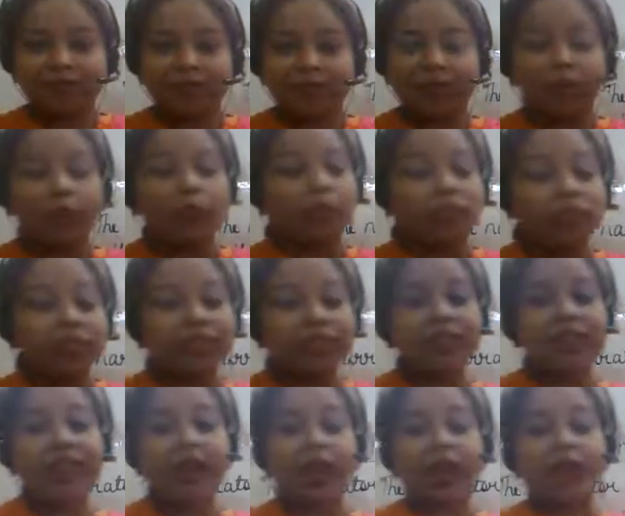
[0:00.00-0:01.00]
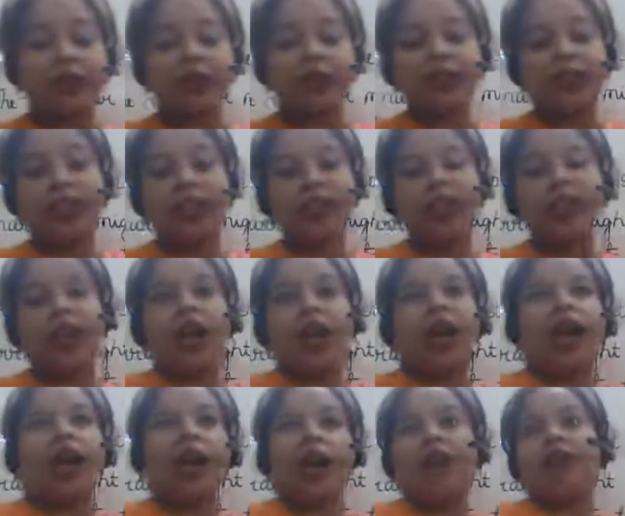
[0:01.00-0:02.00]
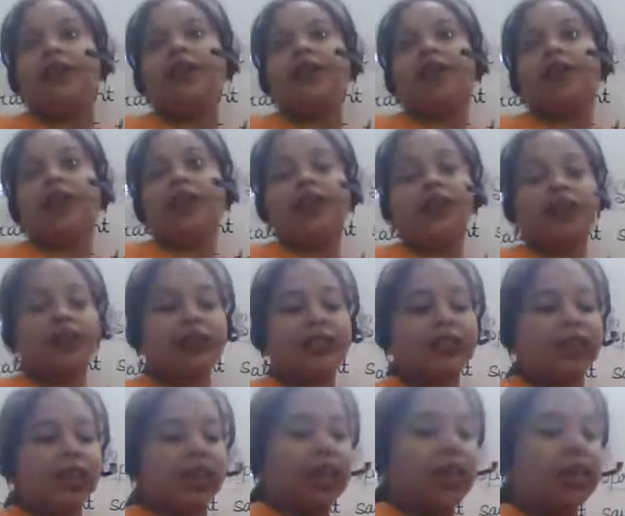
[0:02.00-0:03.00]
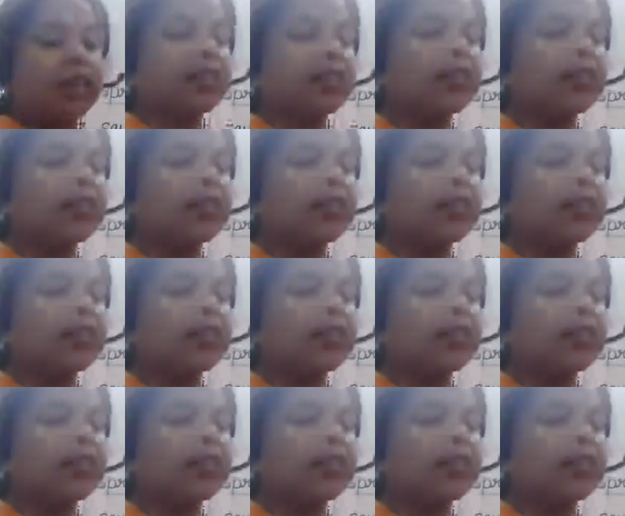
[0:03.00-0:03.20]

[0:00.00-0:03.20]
What is the irony? Irony is his